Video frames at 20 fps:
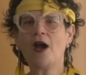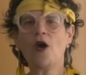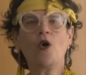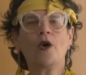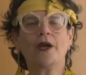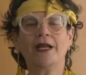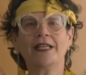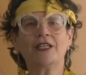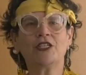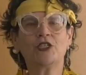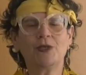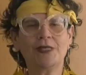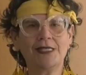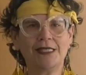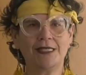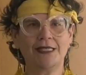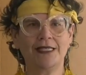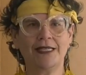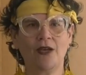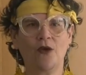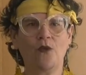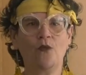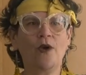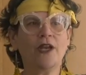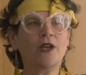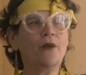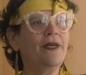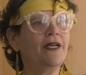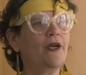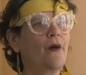Or electricity?
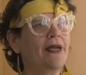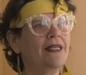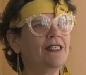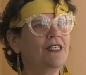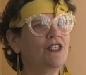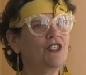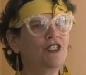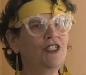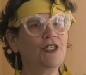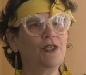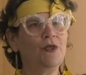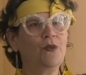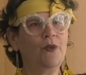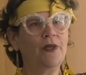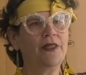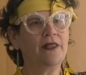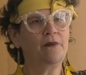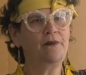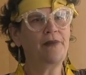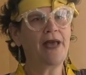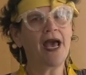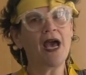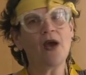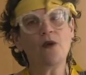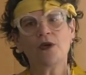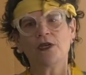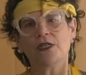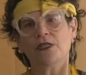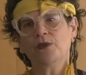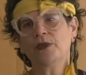What are we going to do with the
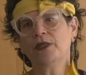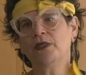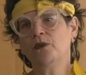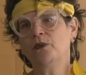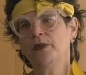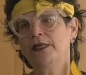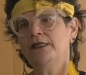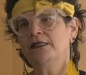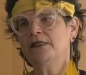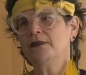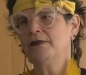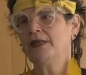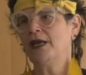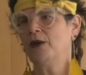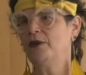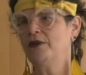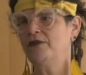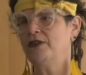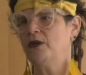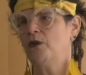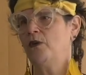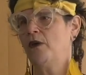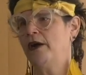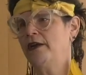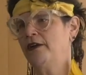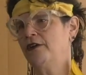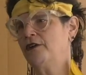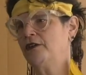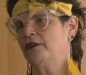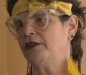powers, with the wisdom that we've
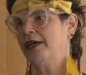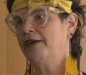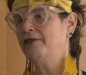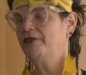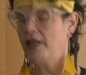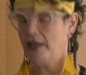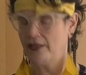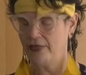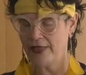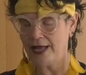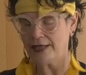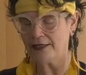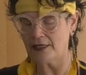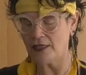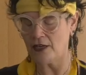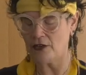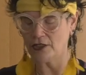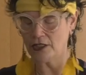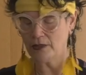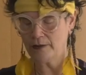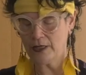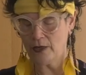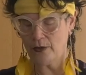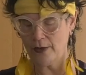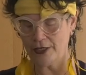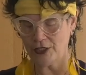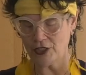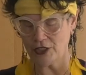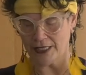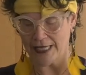acquired in our life? That's the ultimate
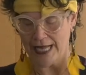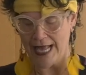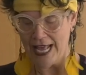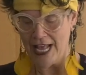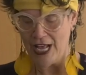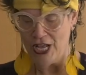question.